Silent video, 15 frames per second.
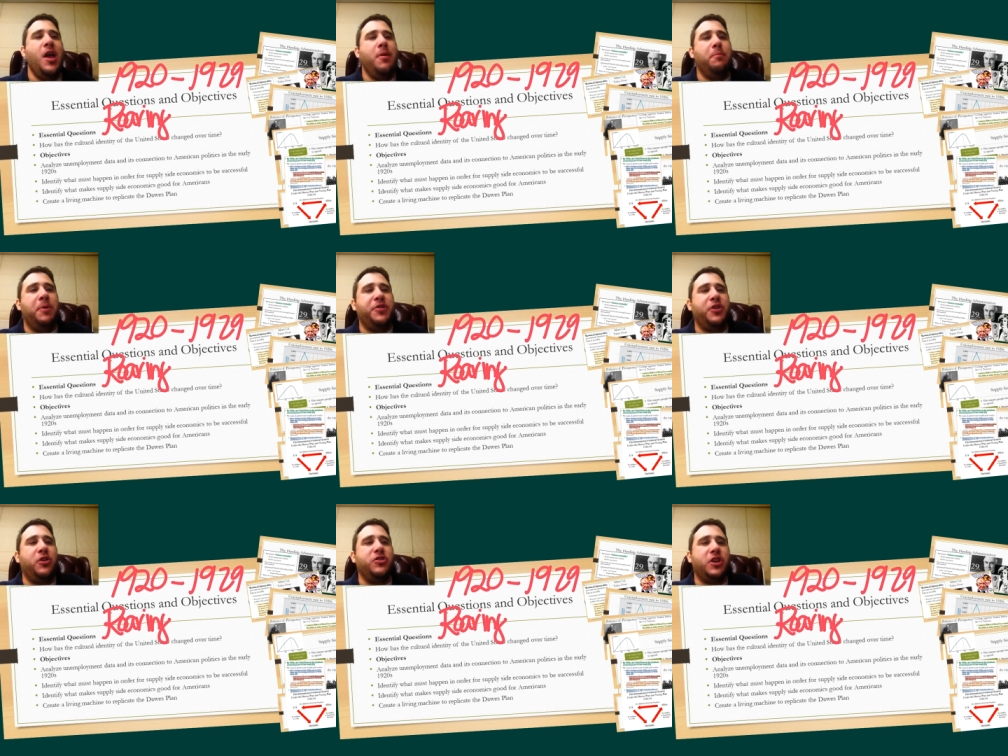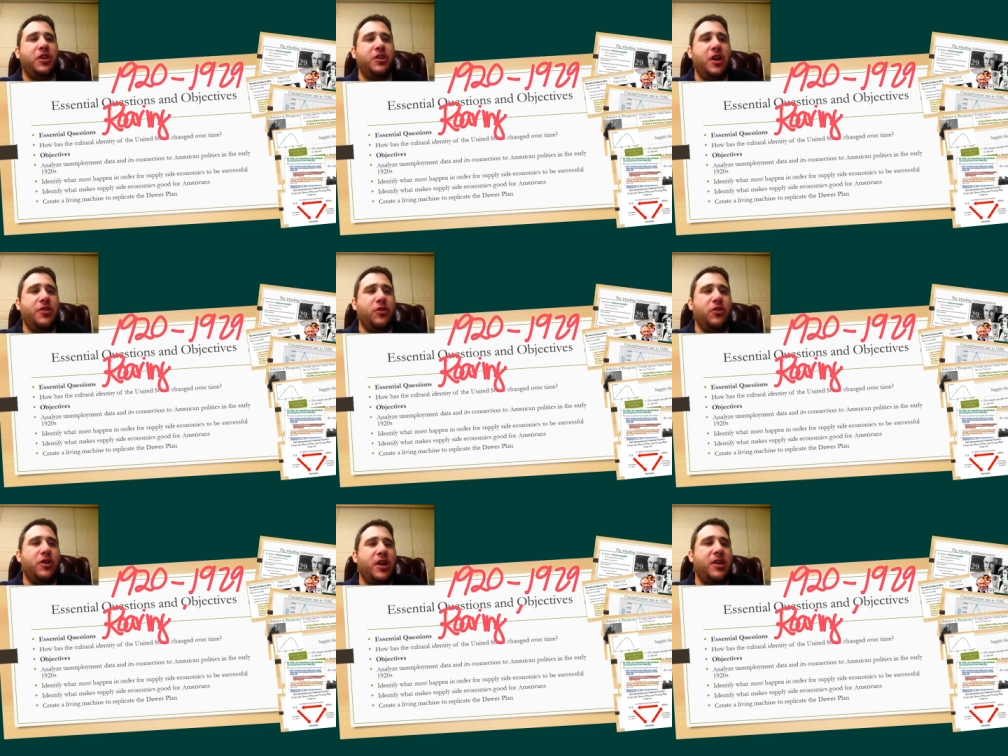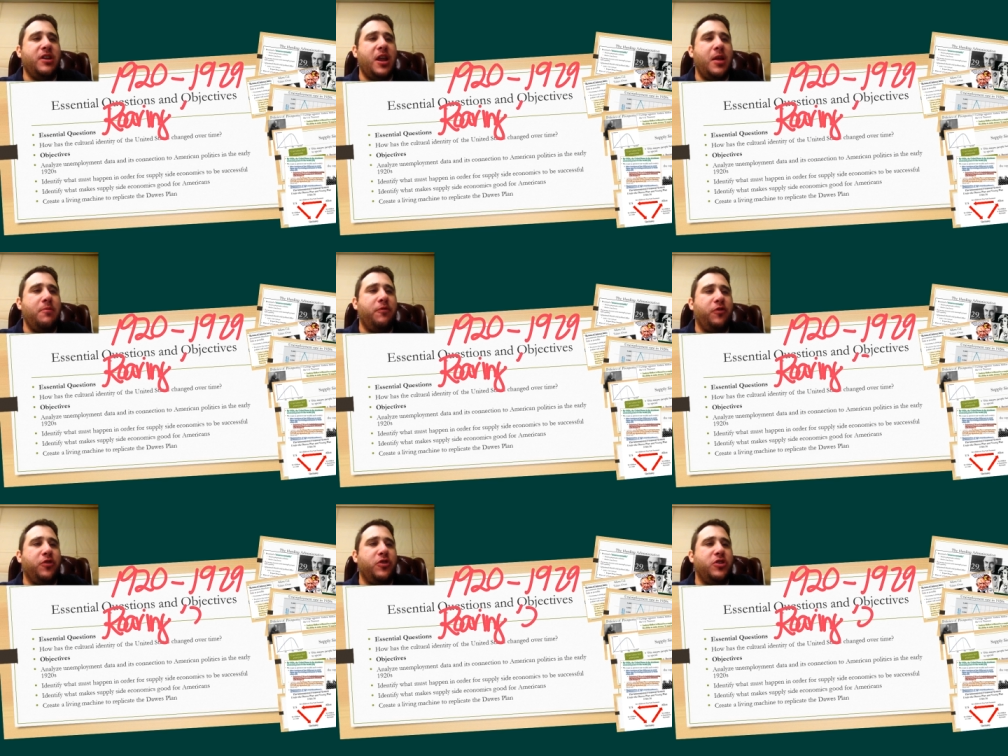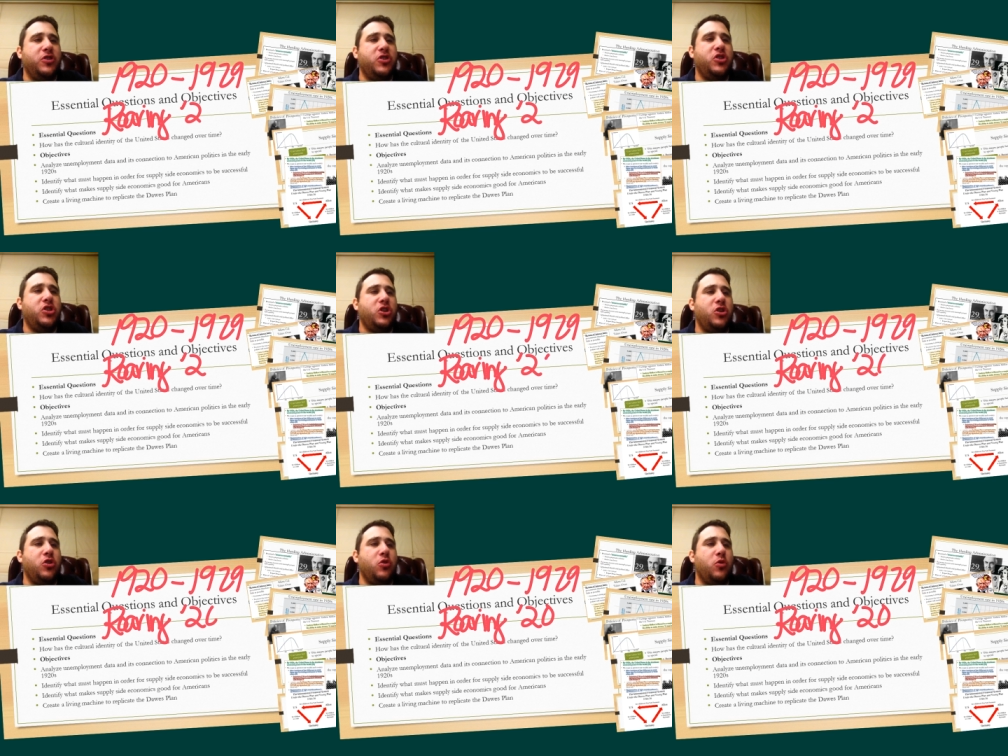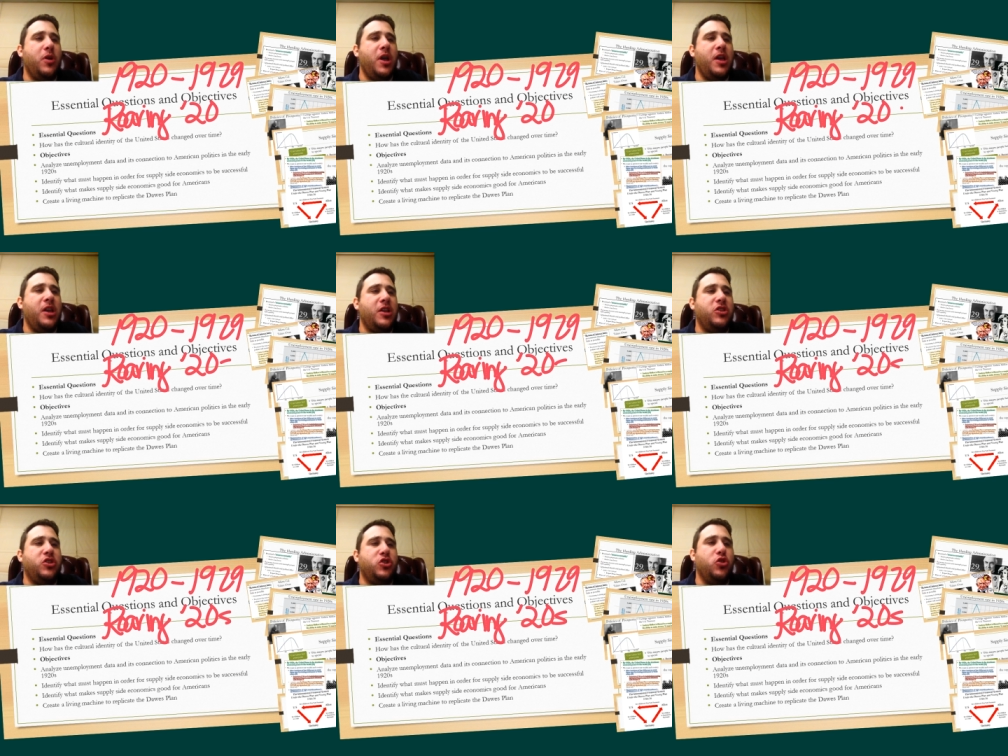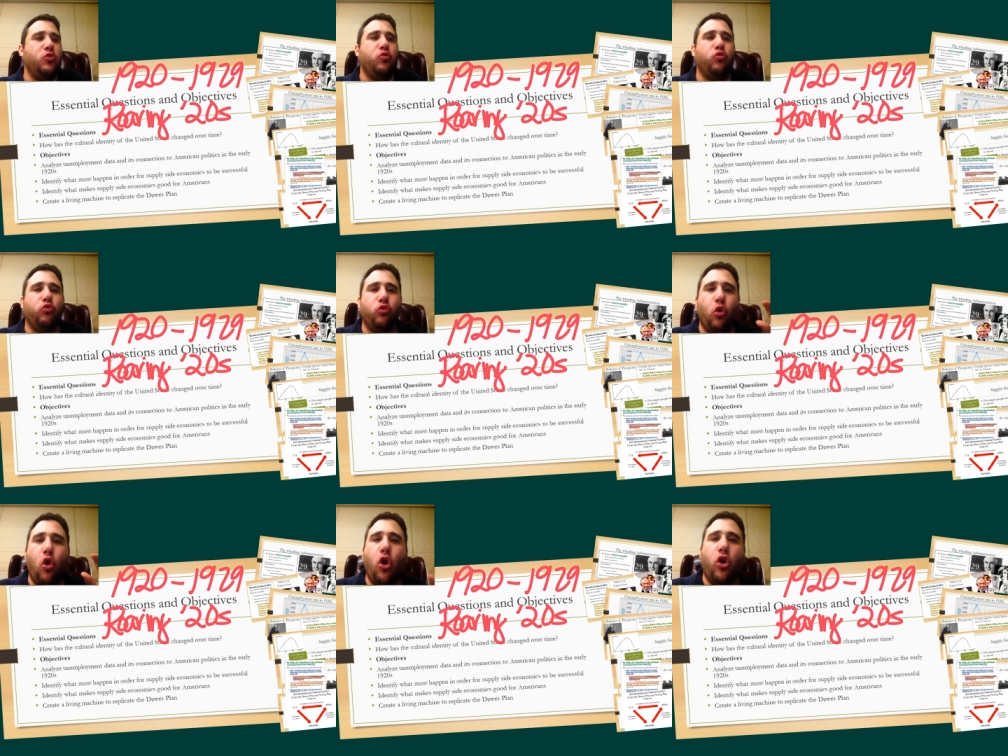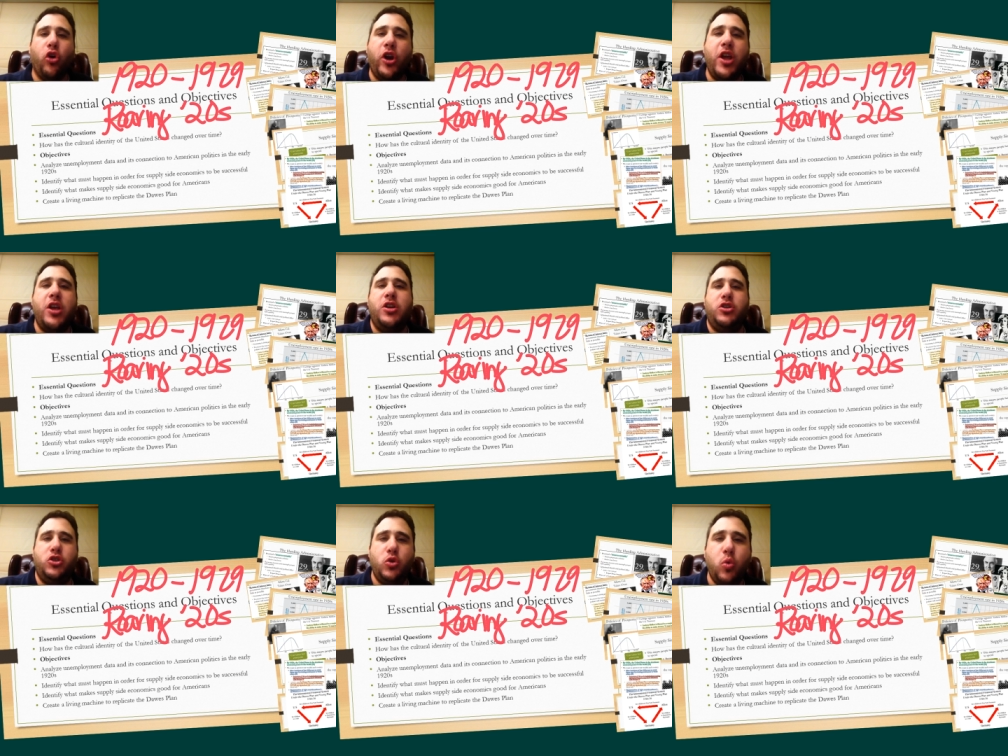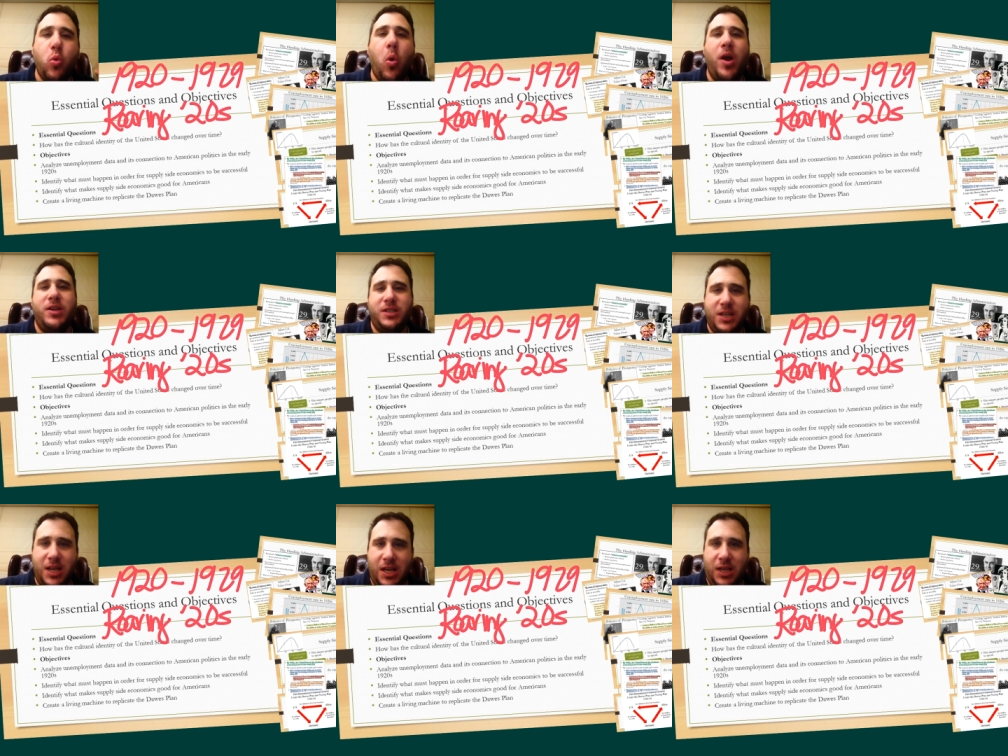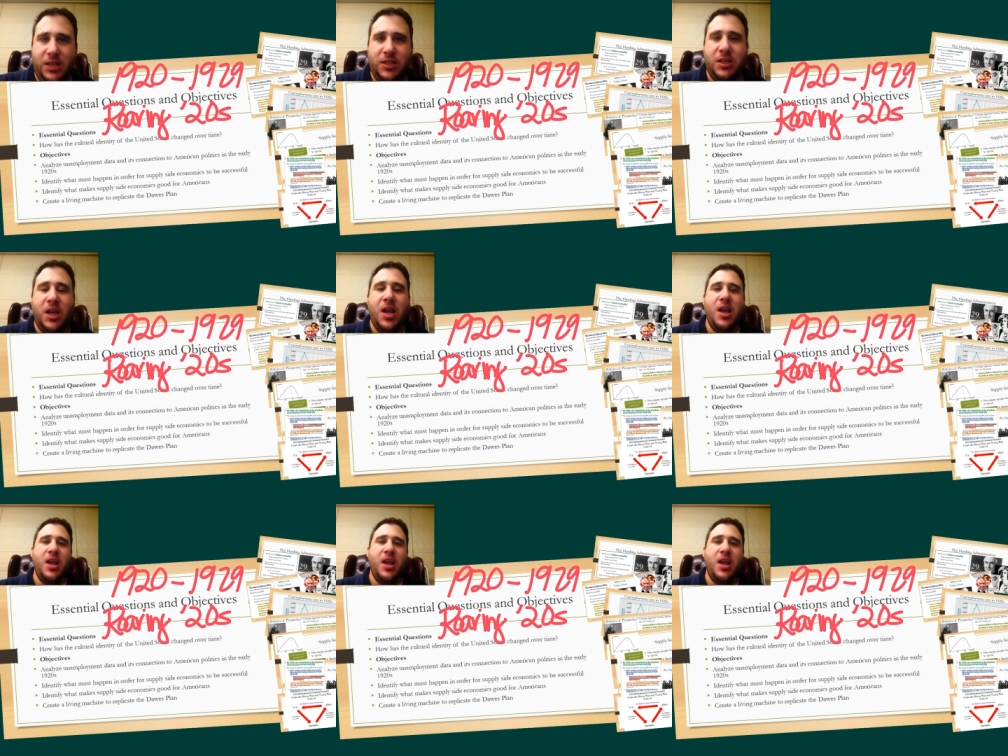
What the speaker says: But there's another nickname for this too, and it's the Roaring Twenties.